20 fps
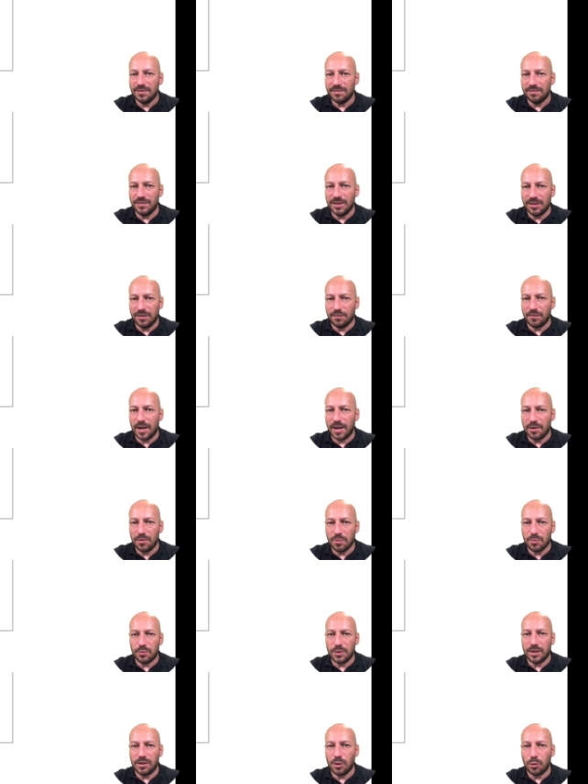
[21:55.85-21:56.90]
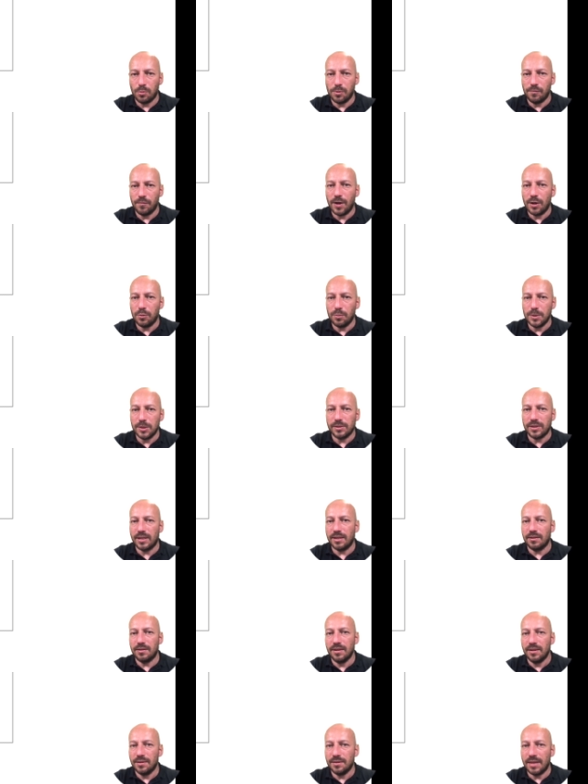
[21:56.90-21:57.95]
We define three global variables and
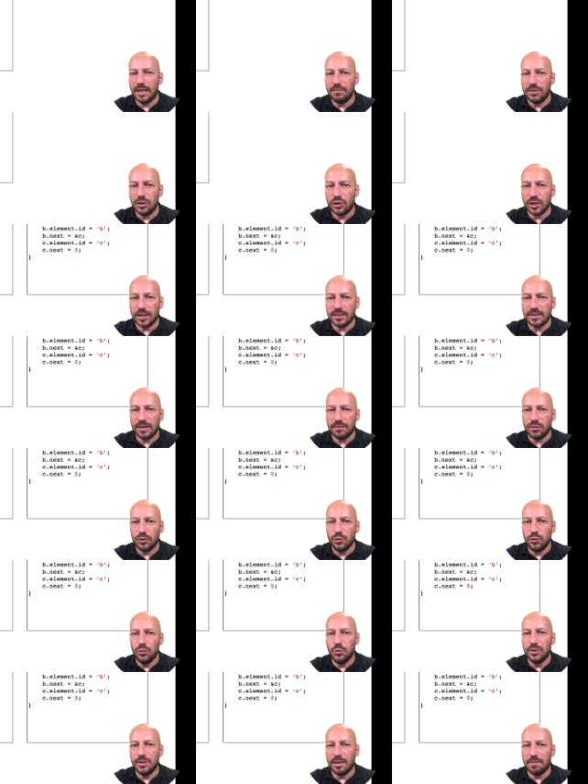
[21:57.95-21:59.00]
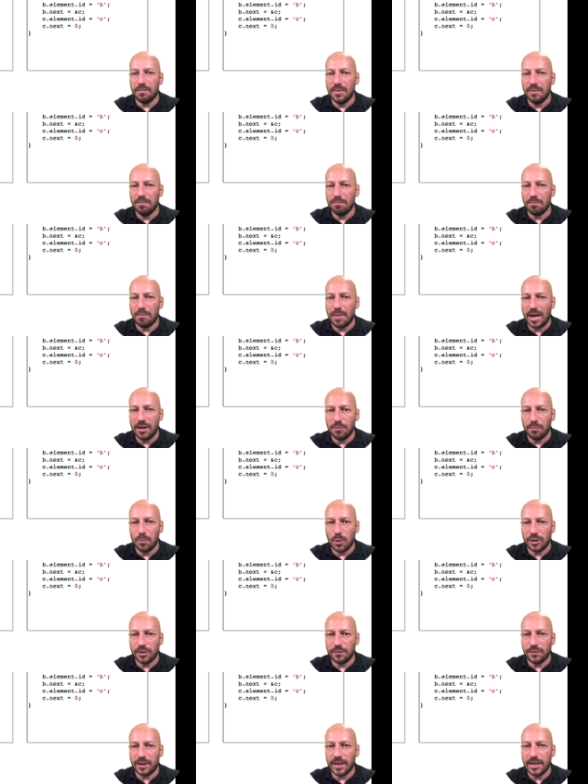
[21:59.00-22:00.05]
then we just have to do some minor
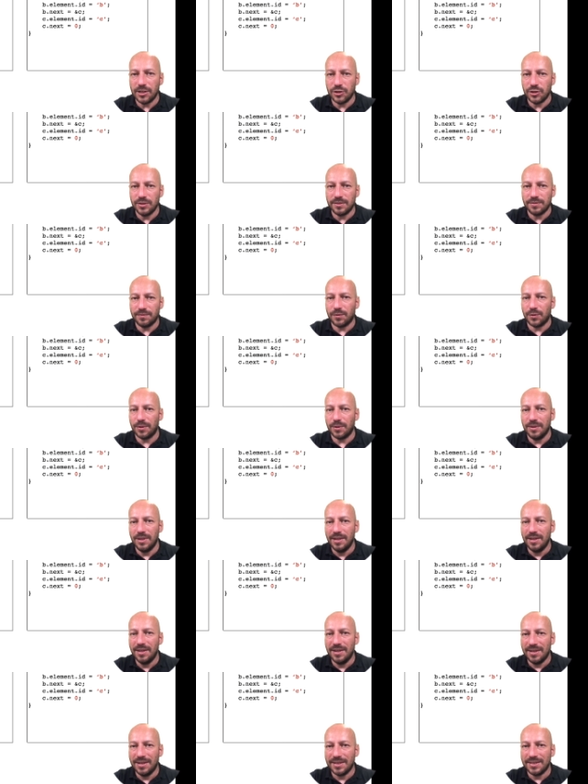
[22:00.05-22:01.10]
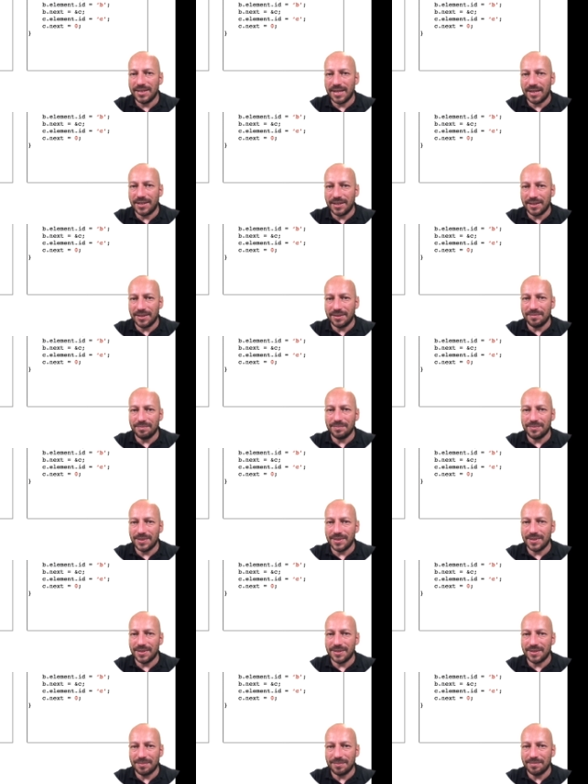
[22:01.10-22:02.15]
modifications for setting
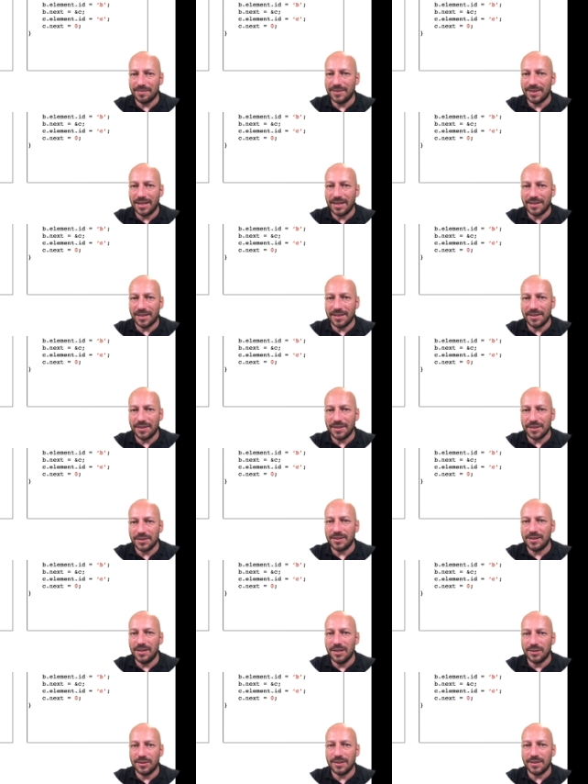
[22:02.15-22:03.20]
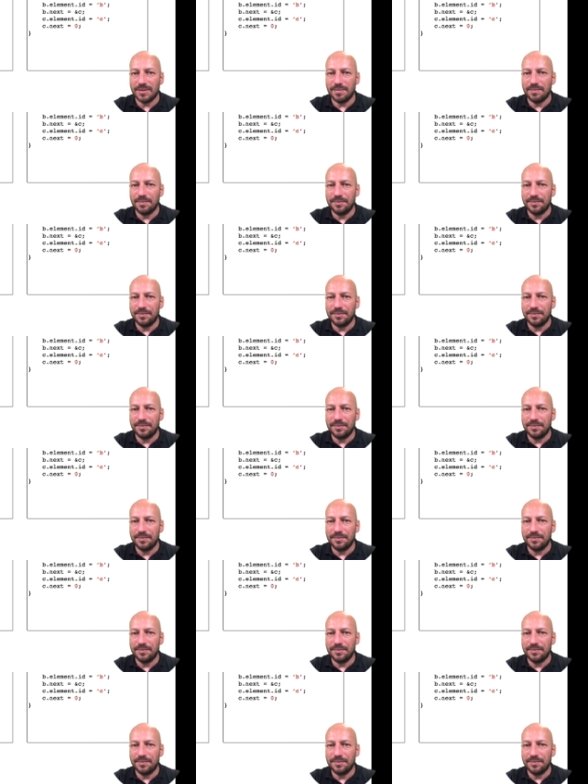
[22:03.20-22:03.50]
the data in this list.